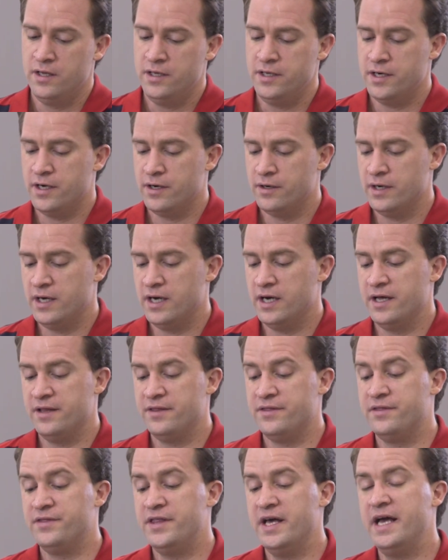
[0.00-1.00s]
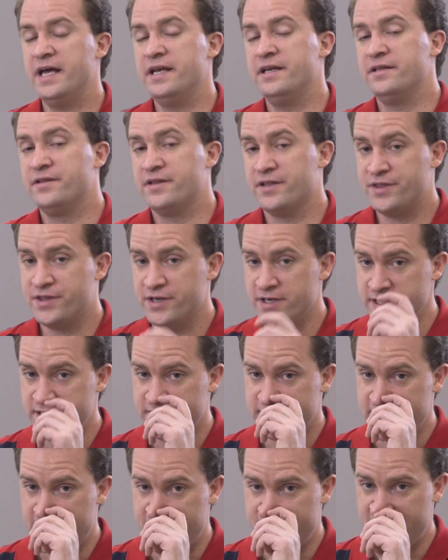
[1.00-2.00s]
You know, then the third
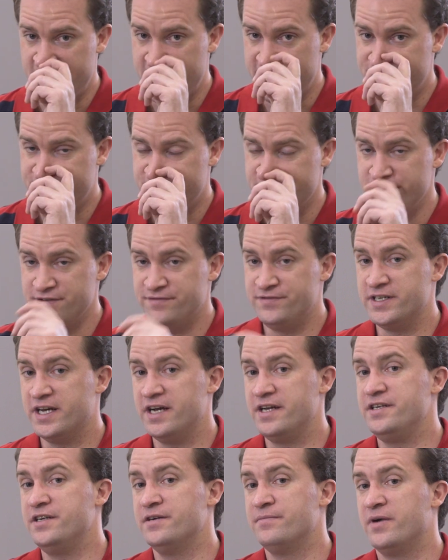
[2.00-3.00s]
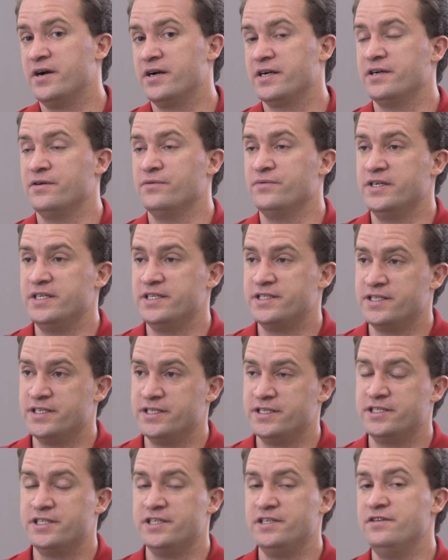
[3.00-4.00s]
step after you've done your market
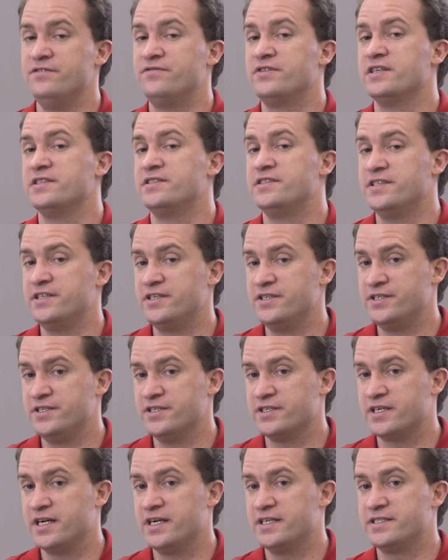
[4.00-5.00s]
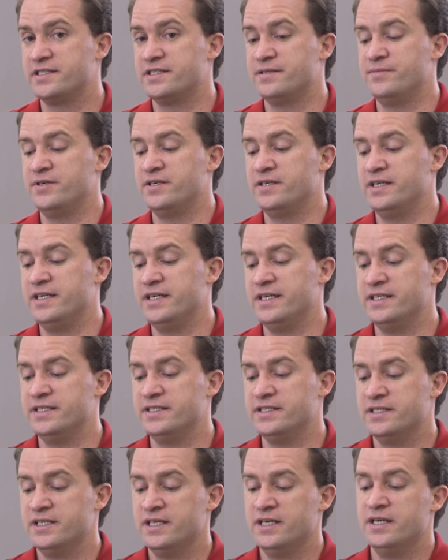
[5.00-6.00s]
research and you've considered your customer
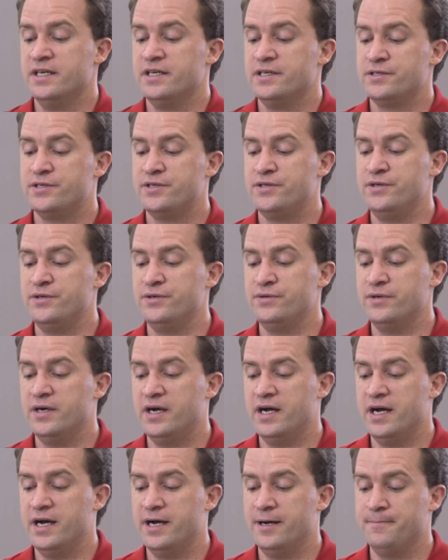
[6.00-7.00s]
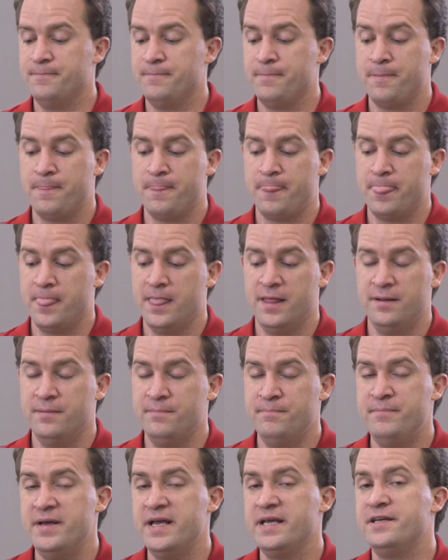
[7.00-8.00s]
is to
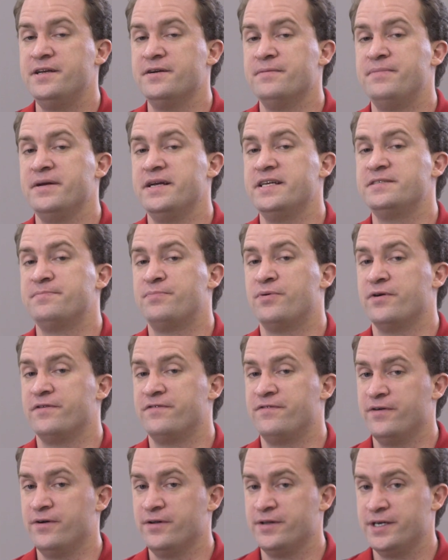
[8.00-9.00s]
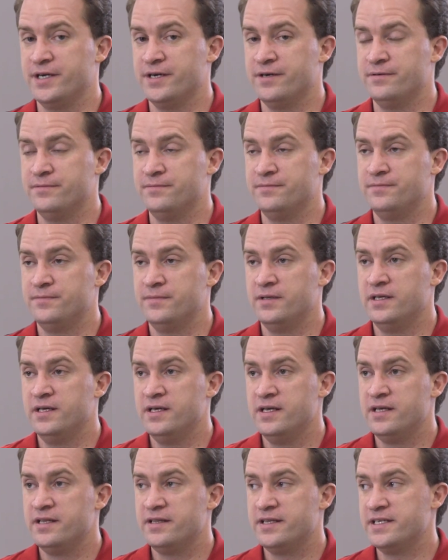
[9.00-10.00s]
make your base portfolio.
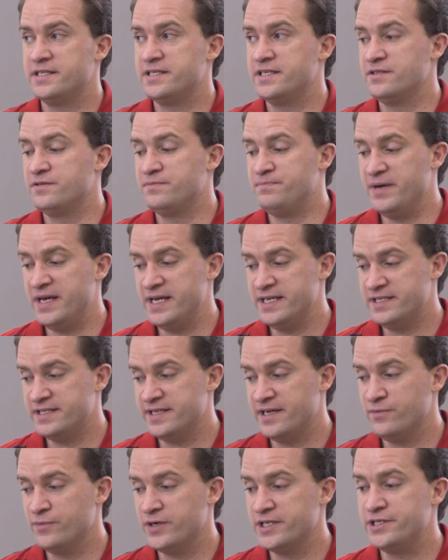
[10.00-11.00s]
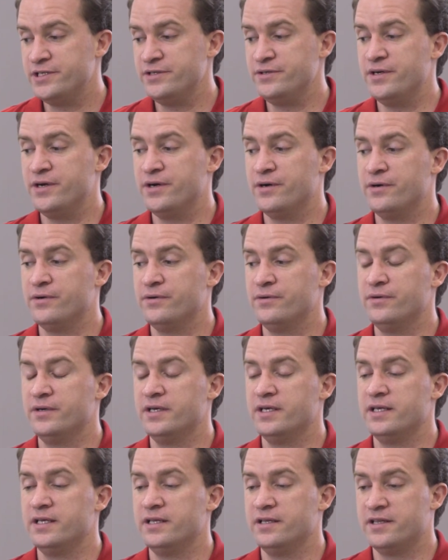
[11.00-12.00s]
This is based on what you
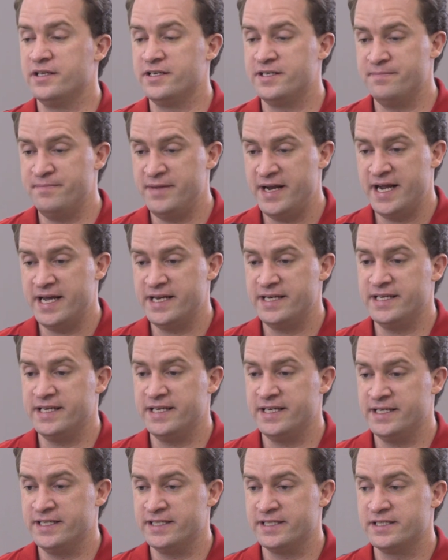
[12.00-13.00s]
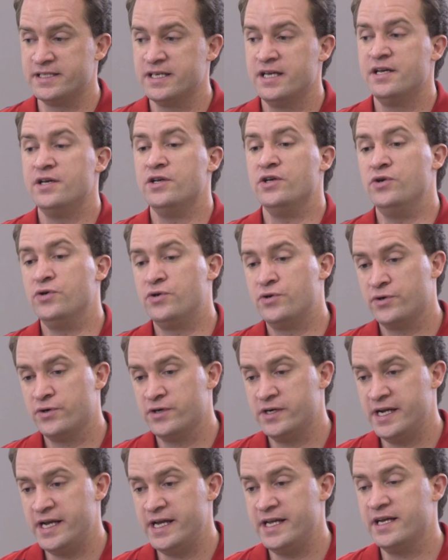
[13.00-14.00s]
know the demand is. You
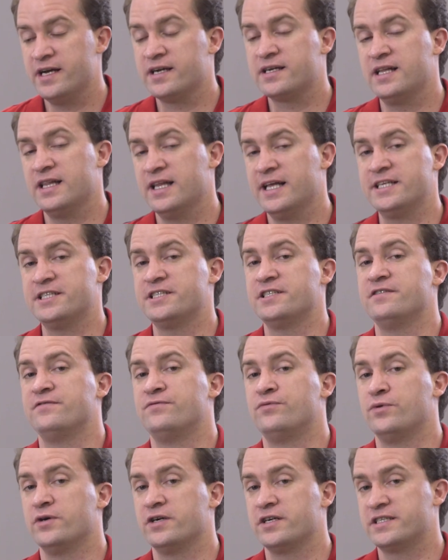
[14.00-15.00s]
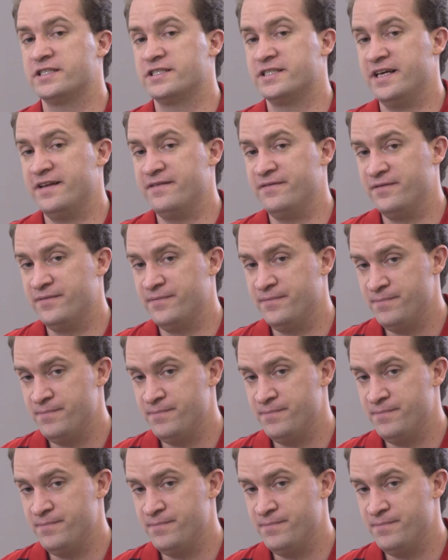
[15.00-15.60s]
create a collection of works that